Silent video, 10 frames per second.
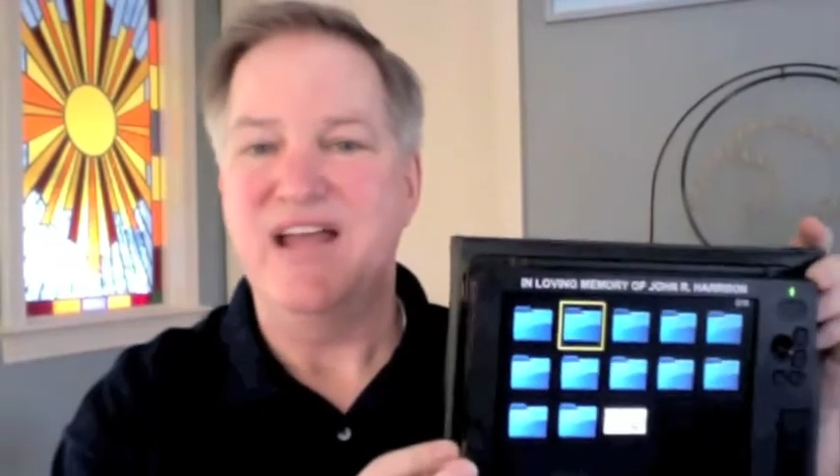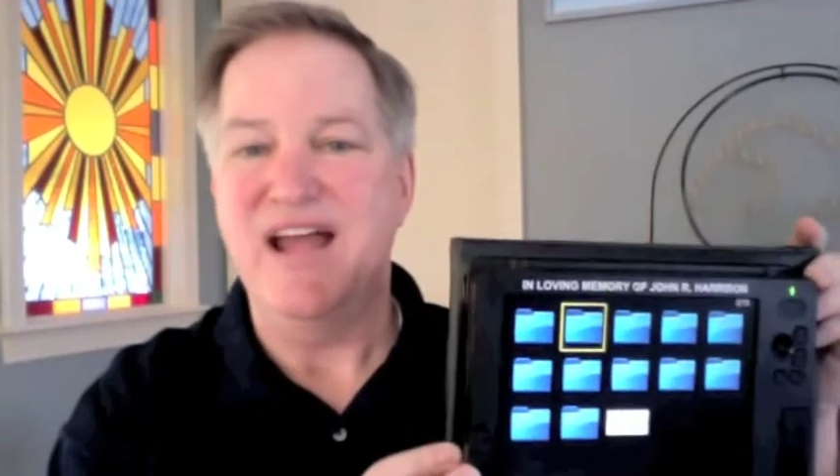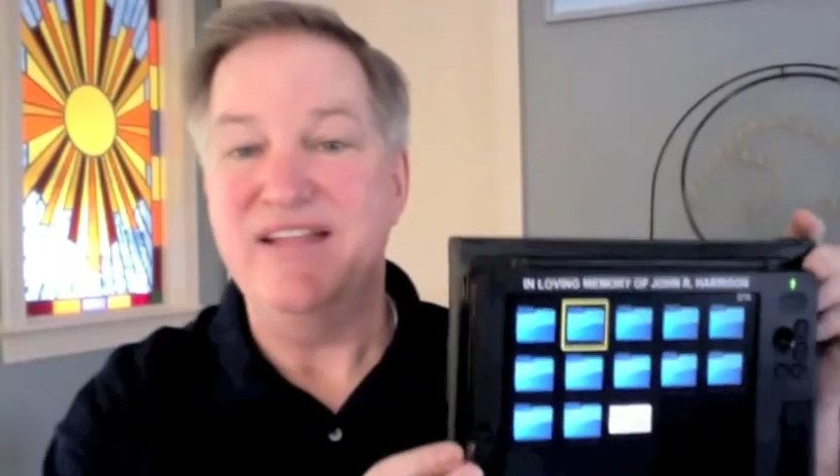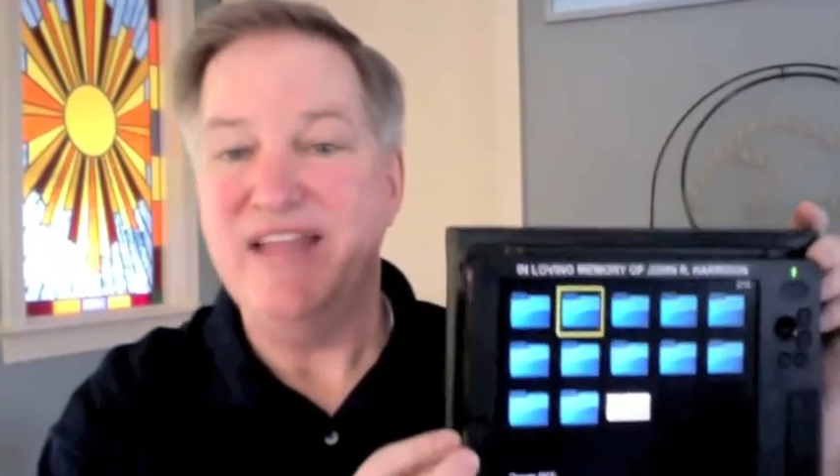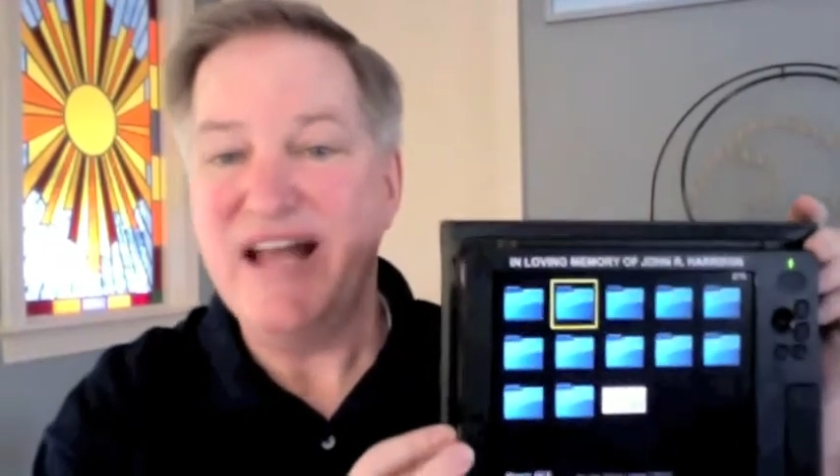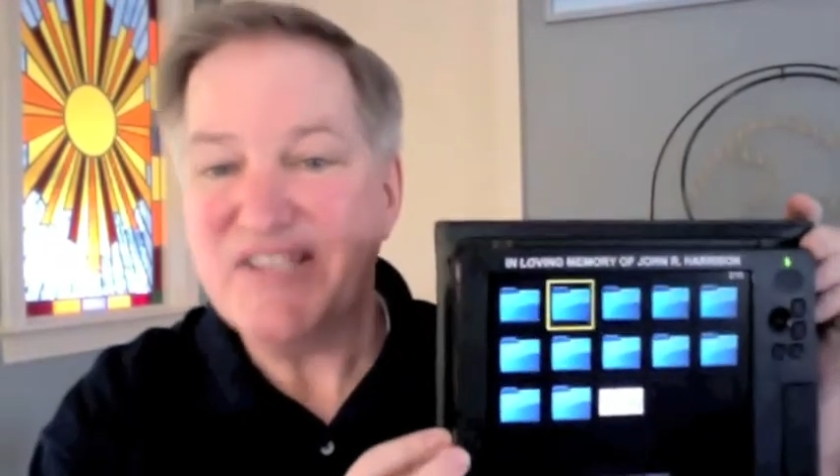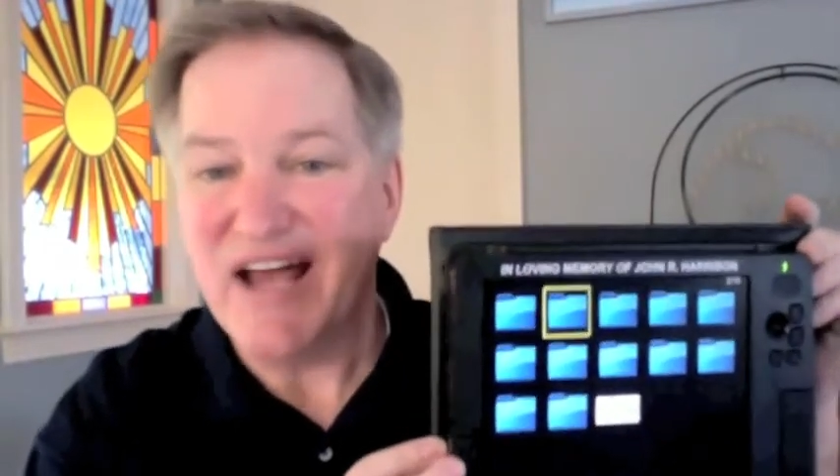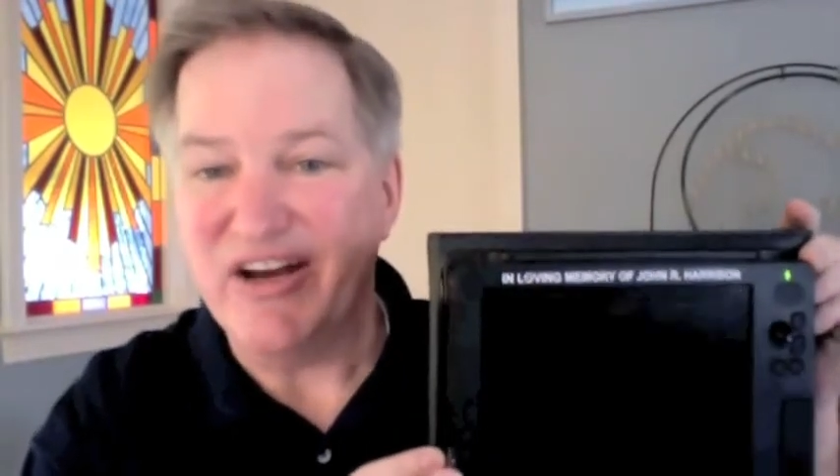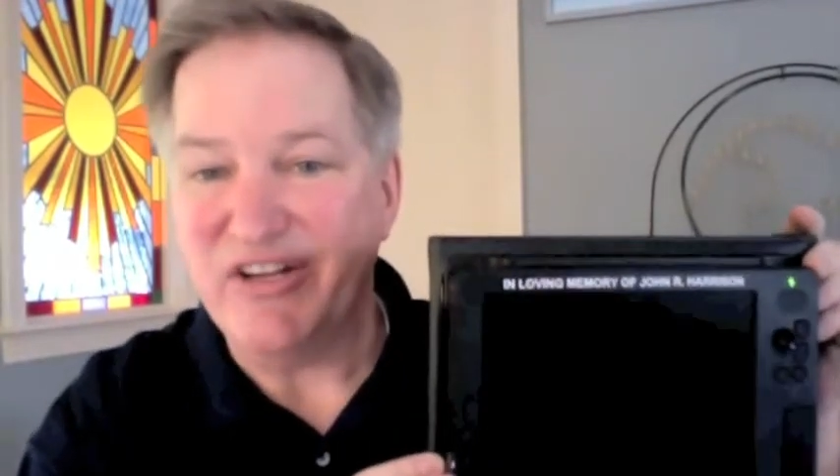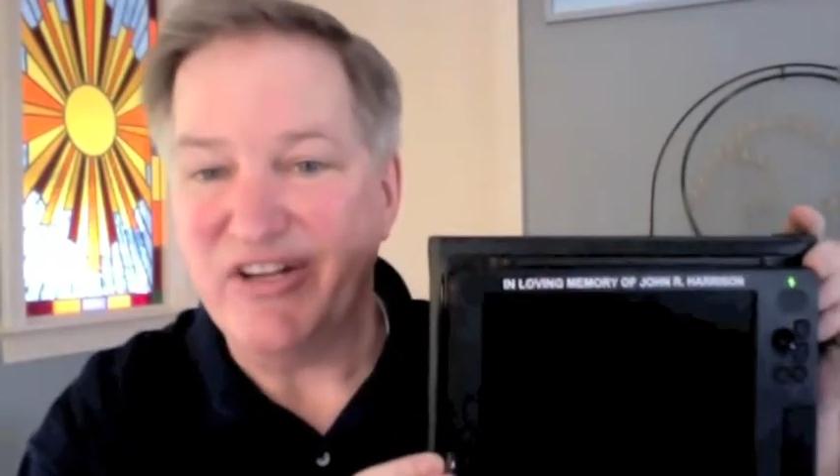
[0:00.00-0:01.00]
And that's
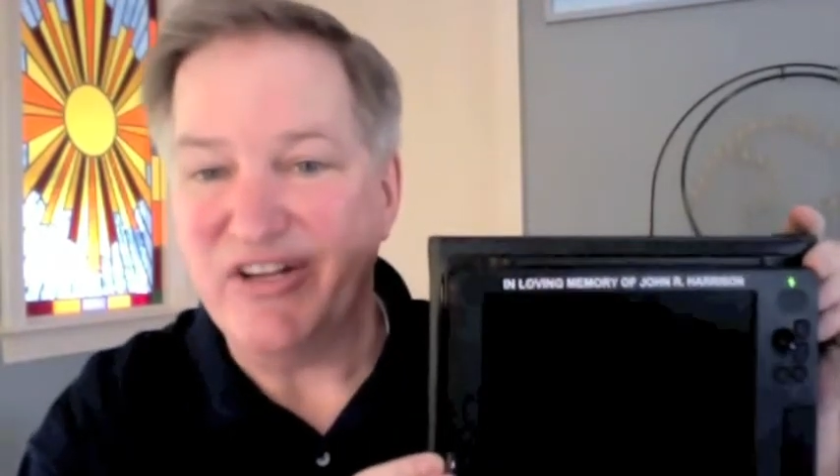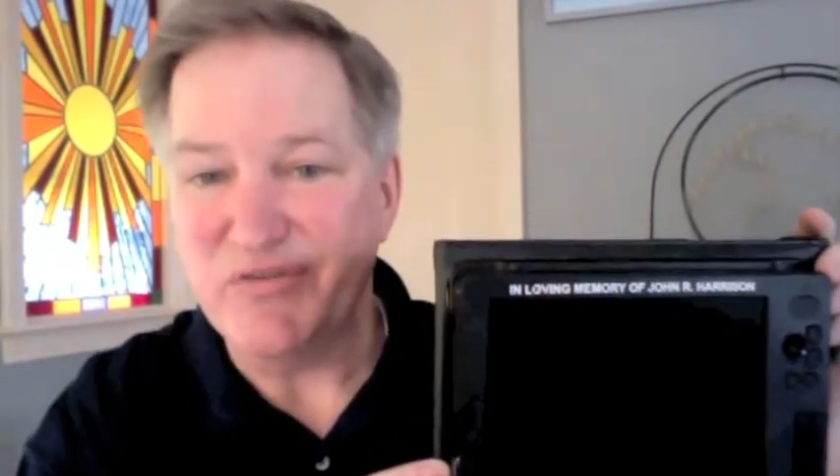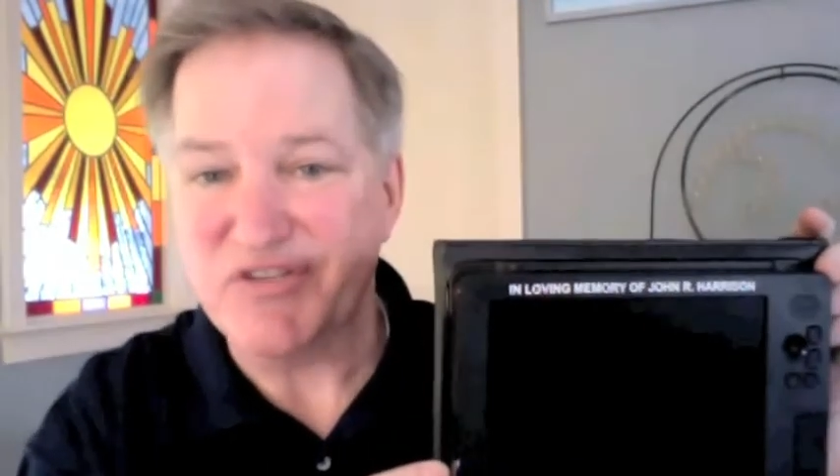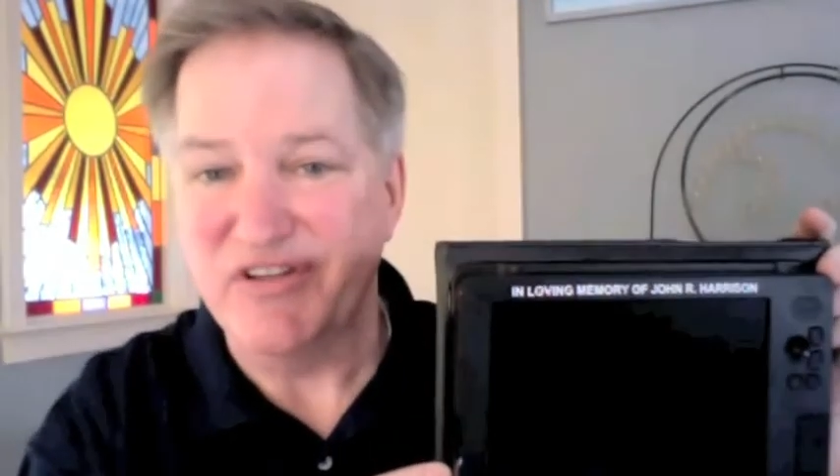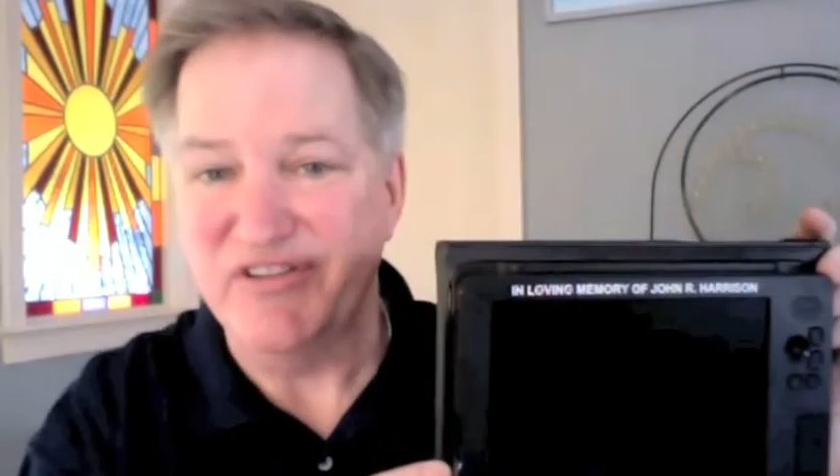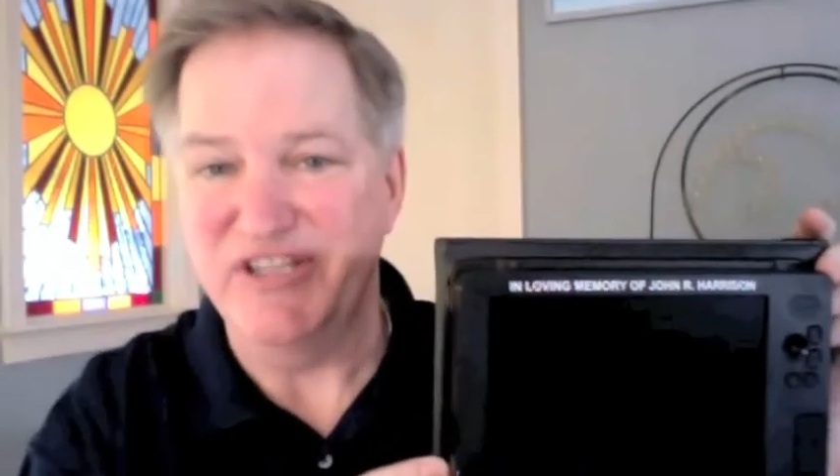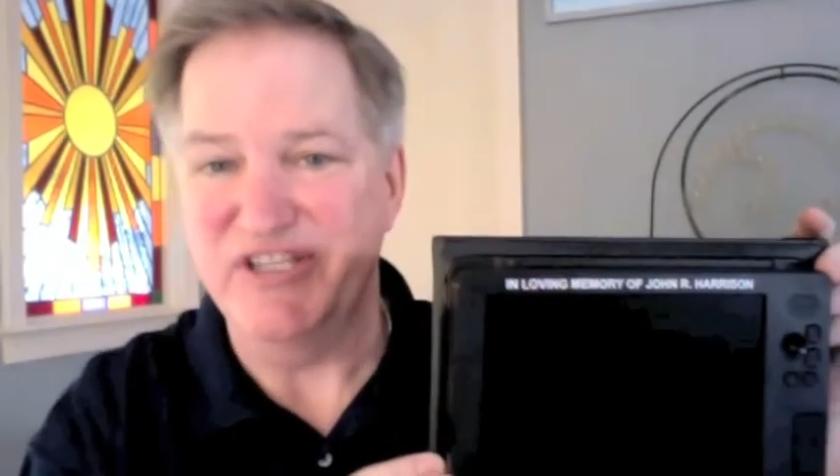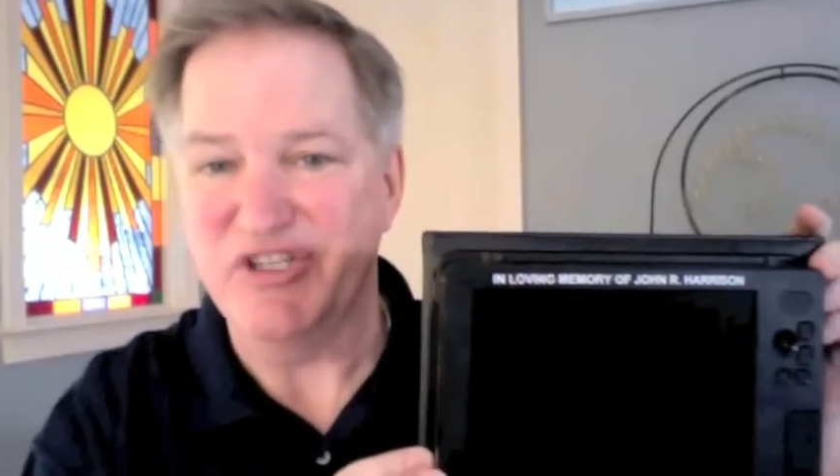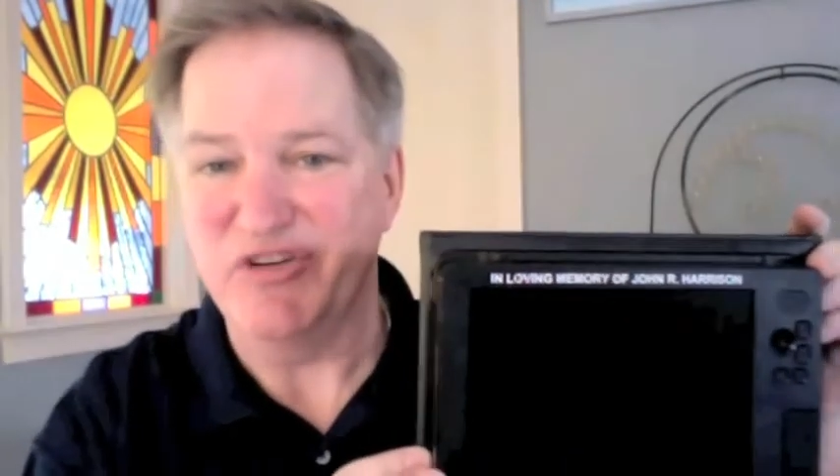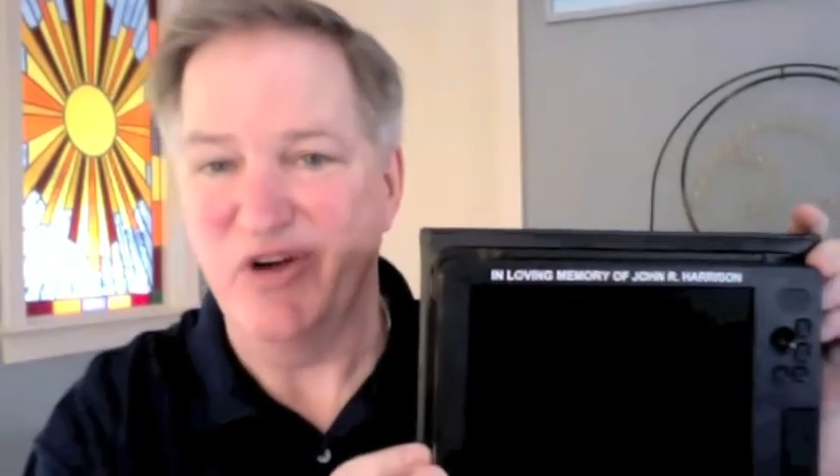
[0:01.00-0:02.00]
how to use the
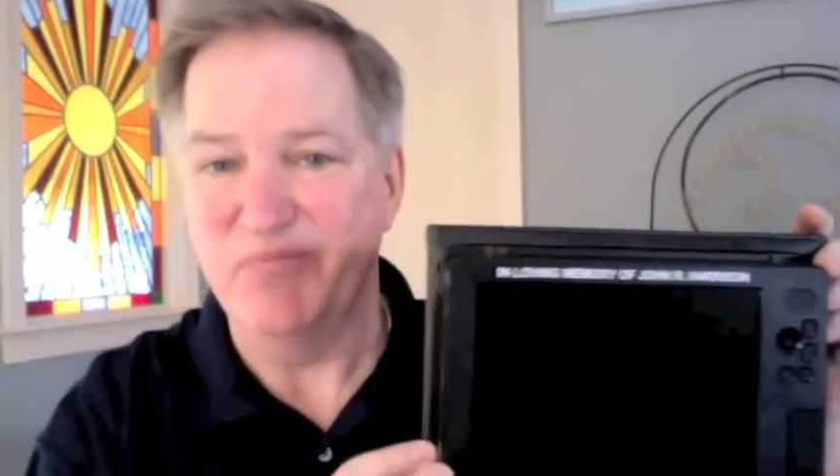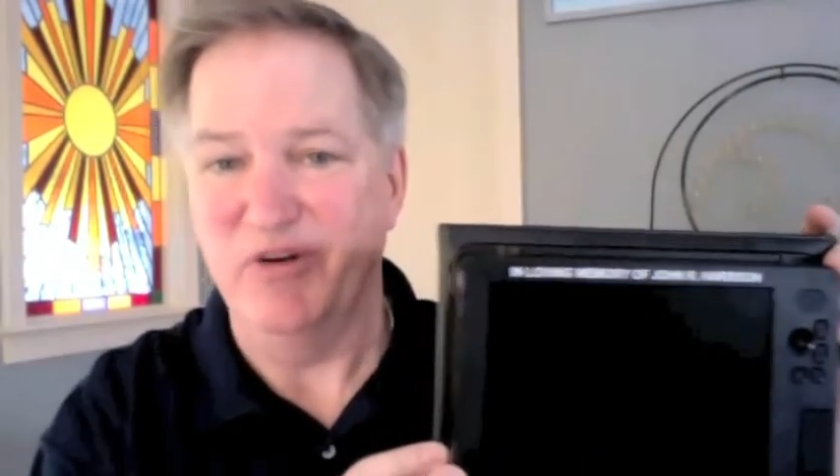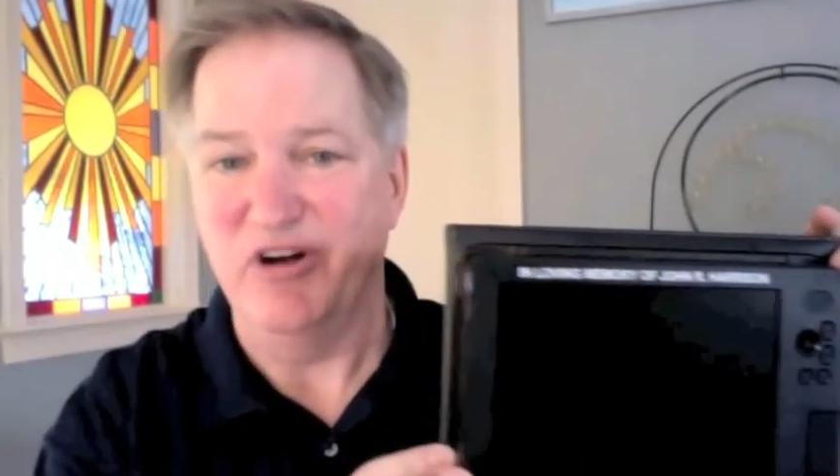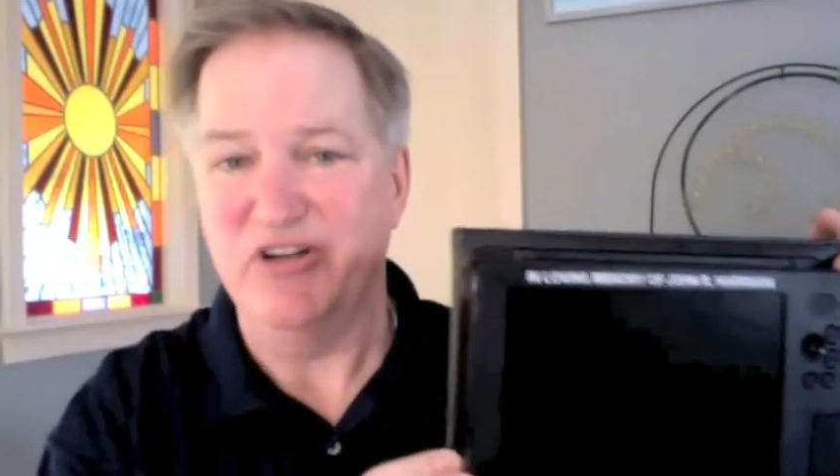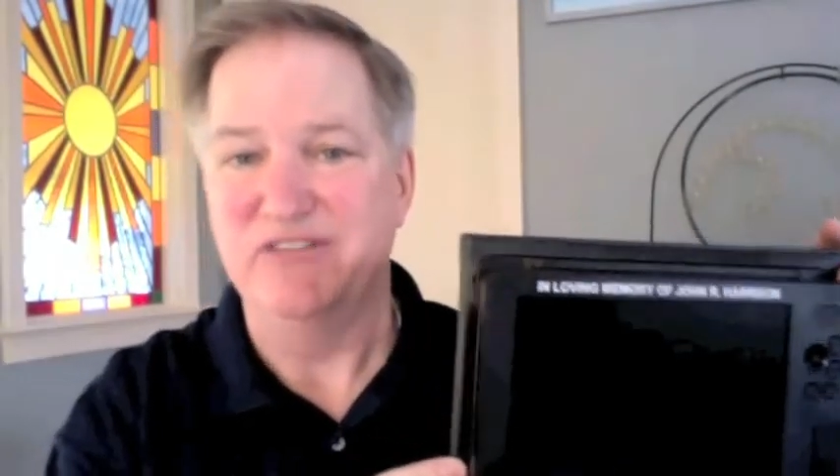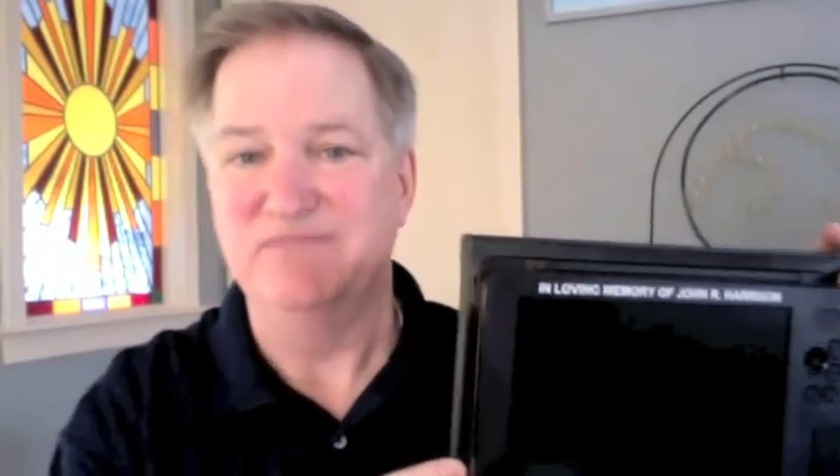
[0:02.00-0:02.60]
digital art book.